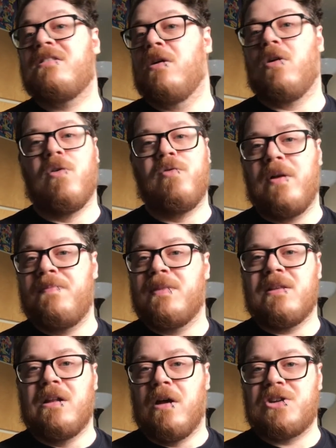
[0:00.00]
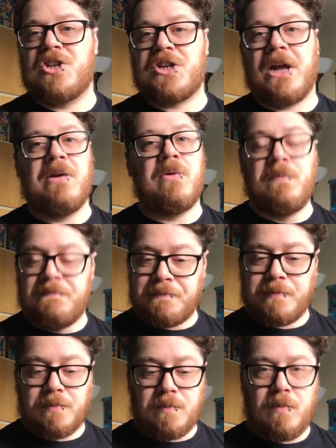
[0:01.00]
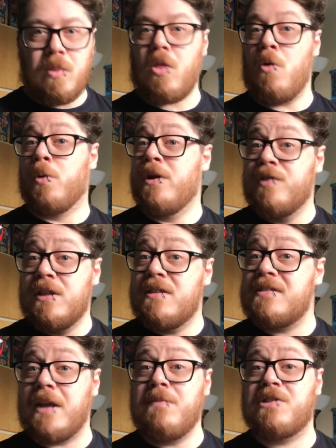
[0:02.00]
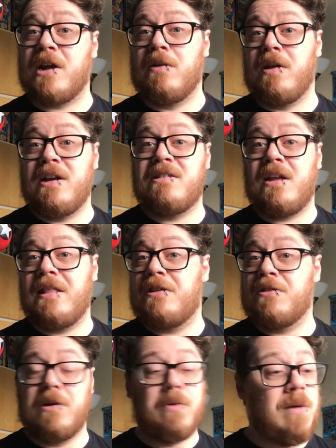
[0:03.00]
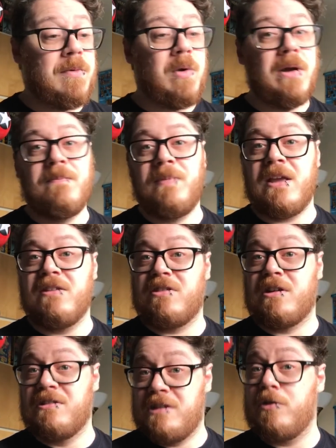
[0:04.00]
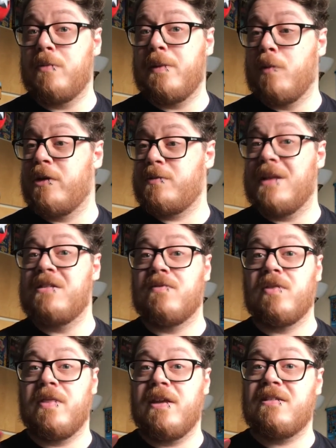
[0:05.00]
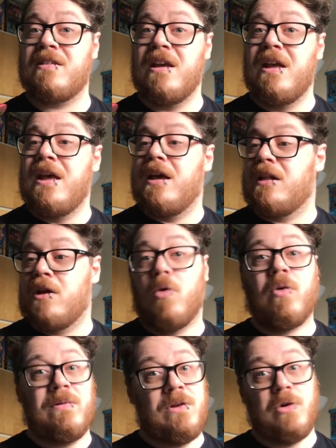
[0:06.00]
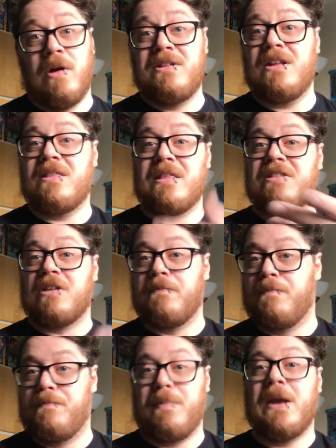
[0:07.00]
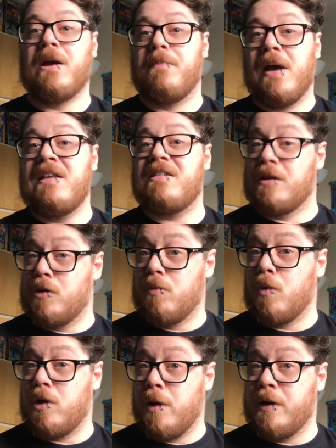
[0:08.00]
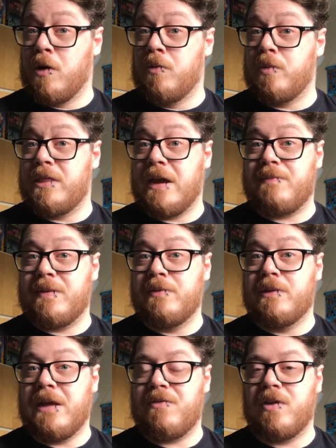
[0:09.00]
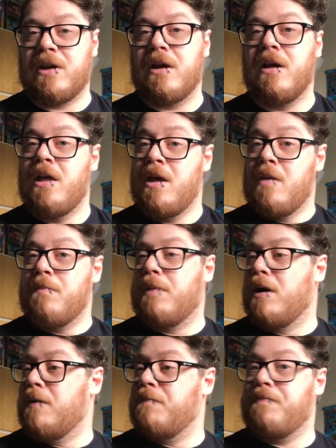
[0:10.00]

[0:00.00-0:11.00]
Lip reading: of larger scale, or even in the same scale. Like I say, that diorama one is considerably more expensive than this. Or granted, there's a bigger base and a lot more going on with that figure, but